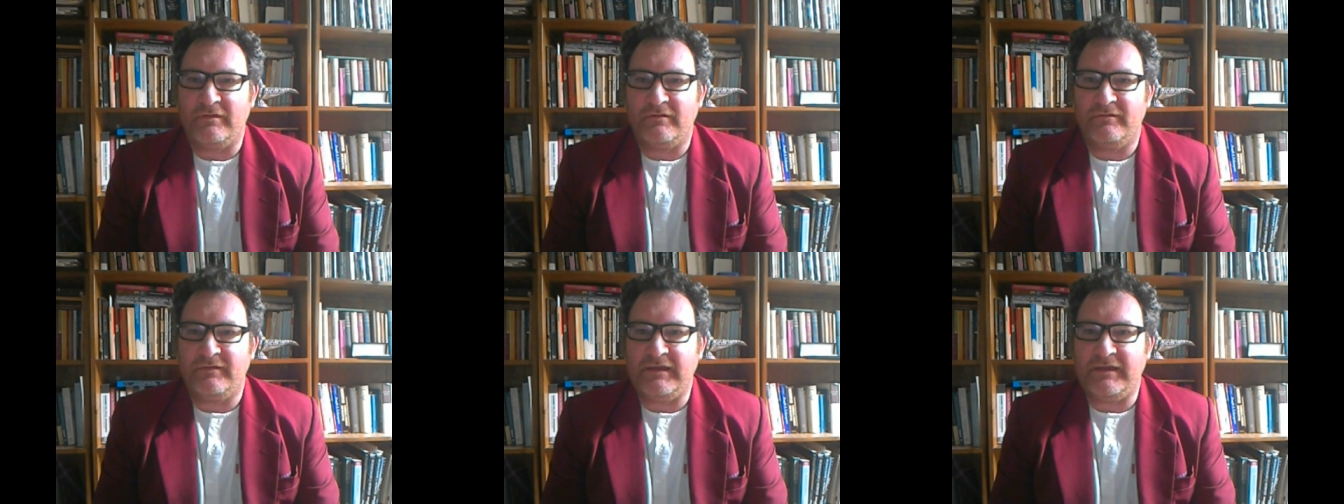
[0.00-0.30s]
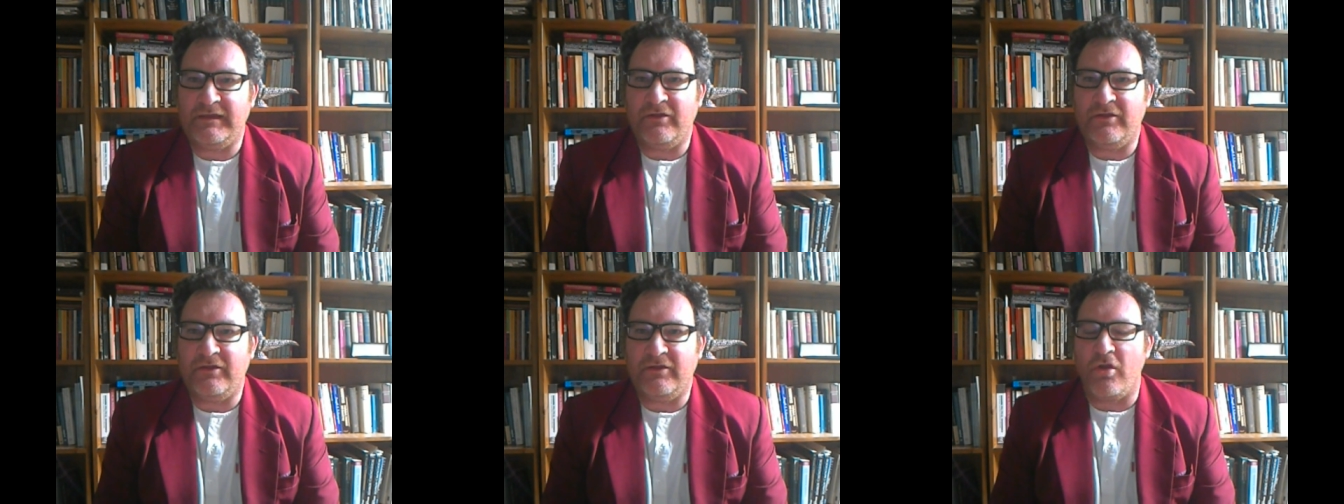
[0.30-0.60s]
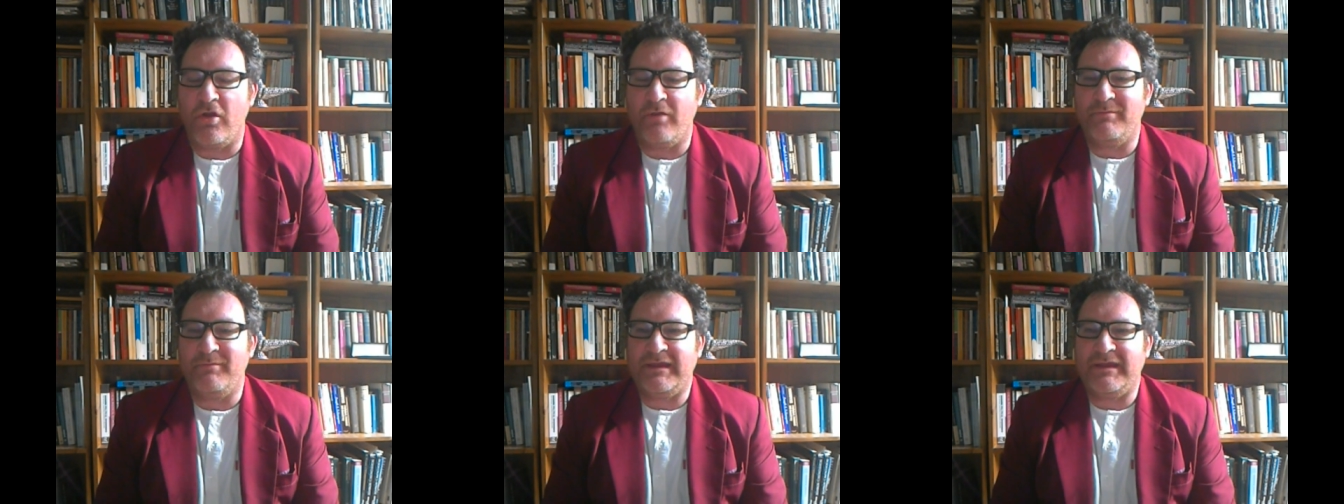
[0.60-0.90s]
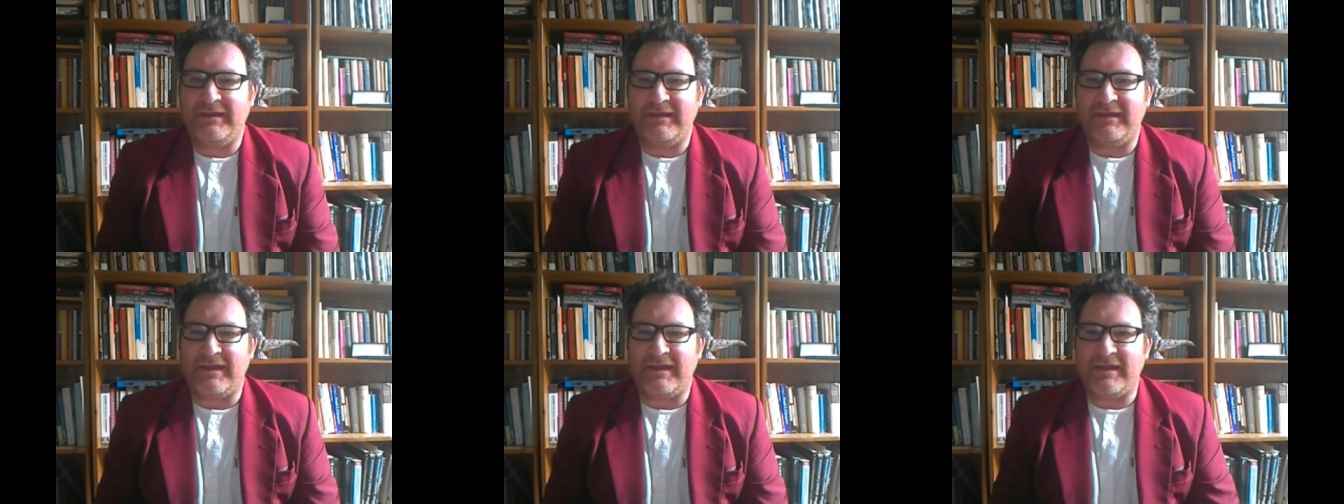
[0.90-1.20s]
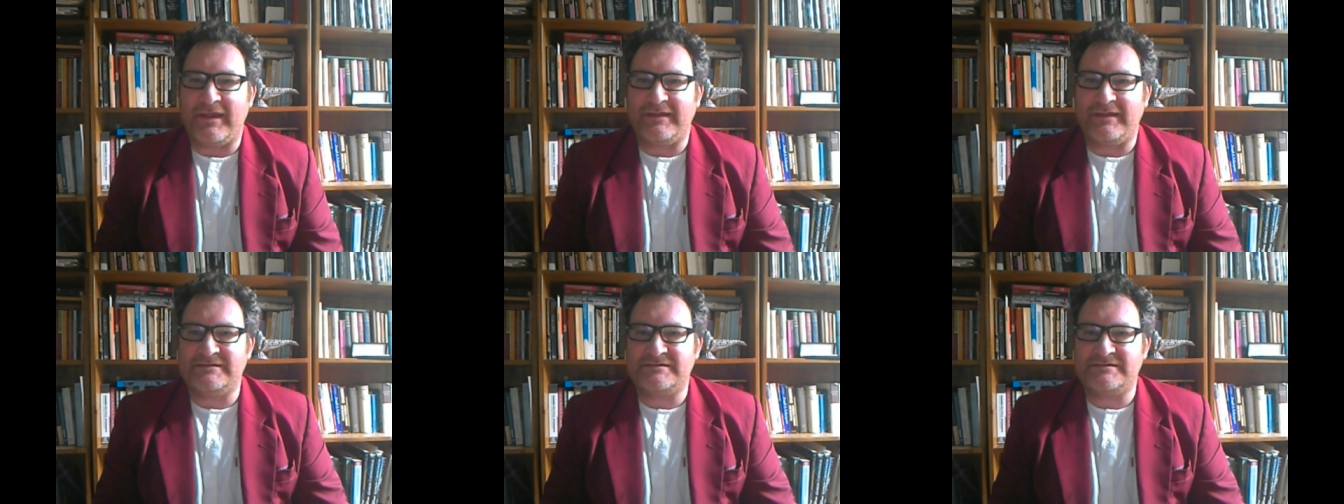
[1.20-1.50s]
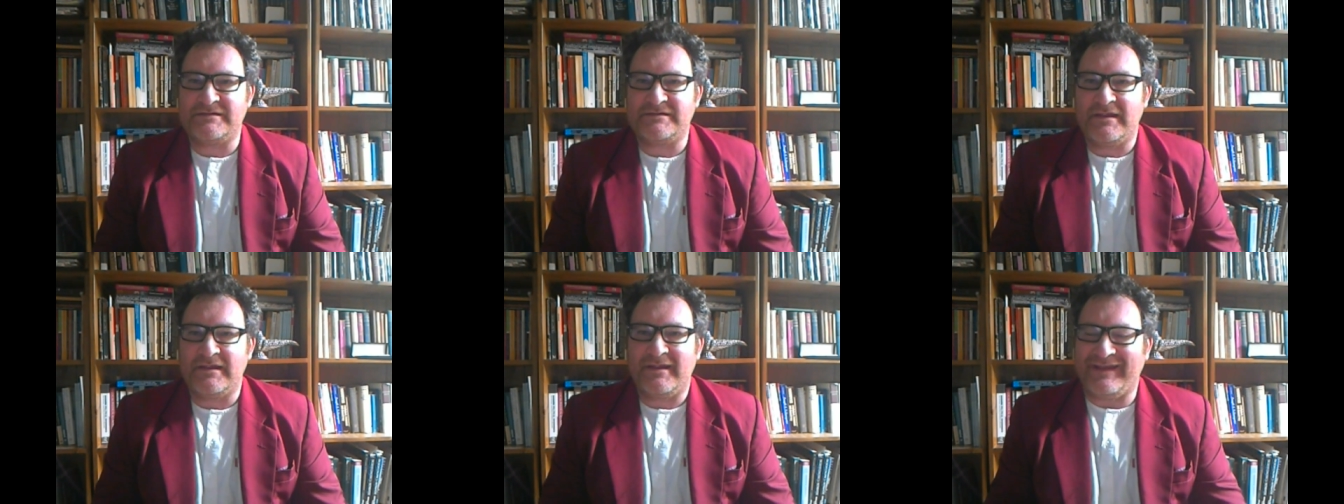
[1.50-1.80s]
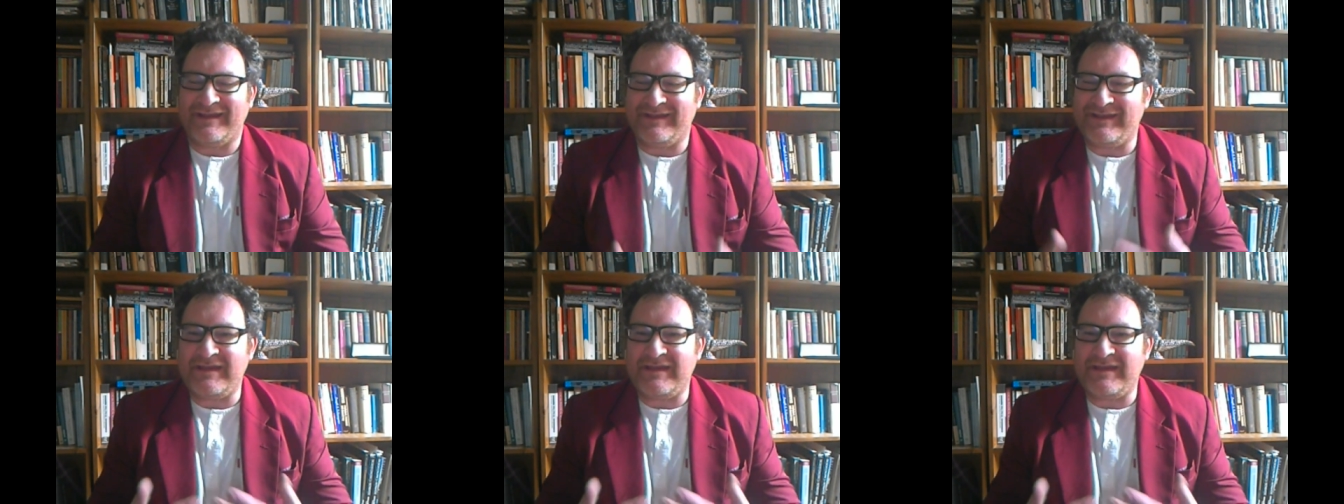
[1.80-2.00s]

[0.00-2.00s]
the economy as an